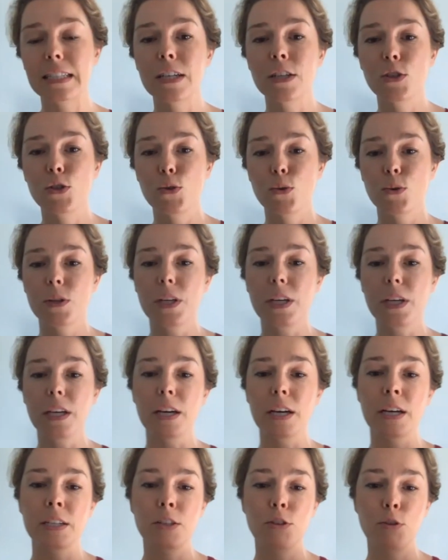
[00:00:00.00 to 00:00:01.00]
a truly
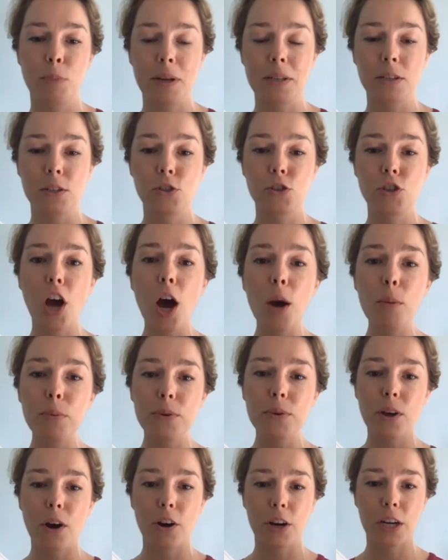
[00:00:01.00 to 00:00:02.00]
a tremendous job
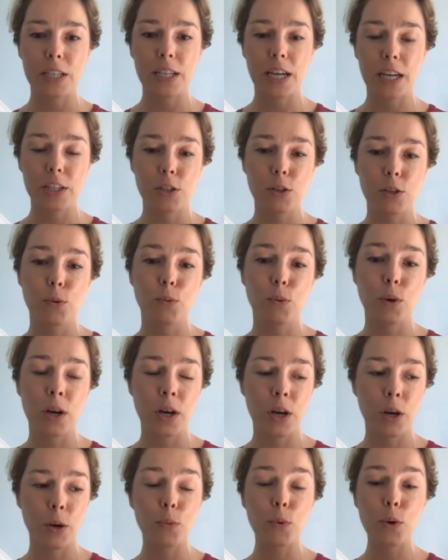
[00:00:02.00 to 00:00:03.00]
with the architectural
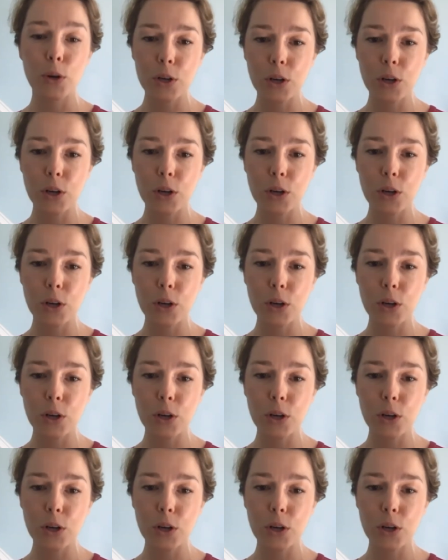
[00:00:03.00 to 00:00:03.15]
uh, work